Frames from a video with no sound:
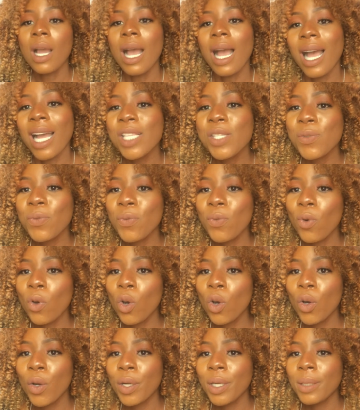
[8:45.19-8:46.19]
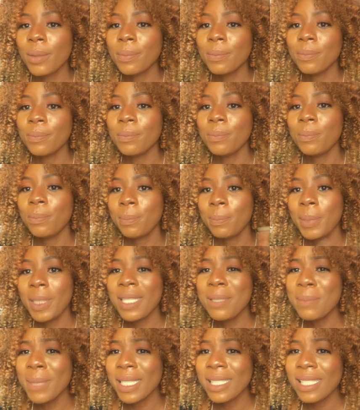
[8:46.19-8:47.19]
As for
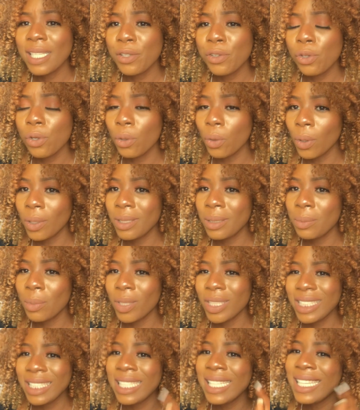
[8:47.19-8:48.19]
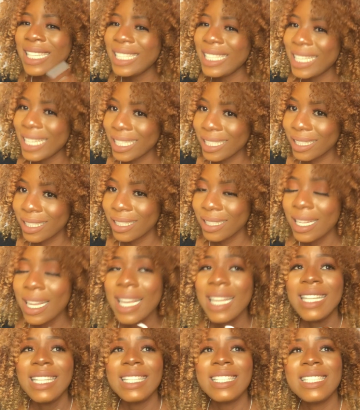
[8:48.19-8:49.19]
pigmentation on the body, yes,
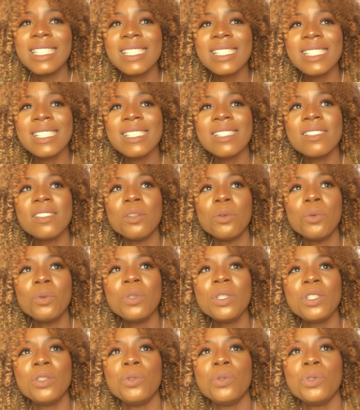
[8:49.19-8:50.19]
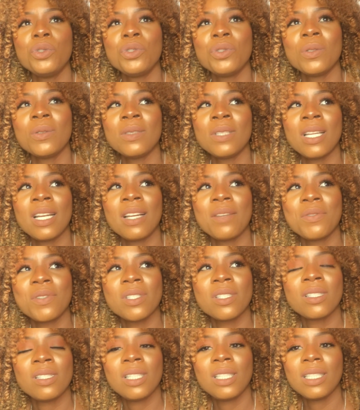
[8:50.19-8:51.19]
this is the only lotion that I've
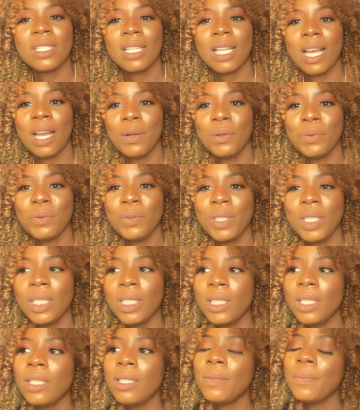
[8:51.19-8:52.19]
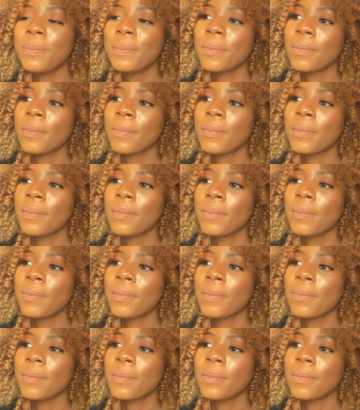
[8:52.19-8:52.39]
seen that really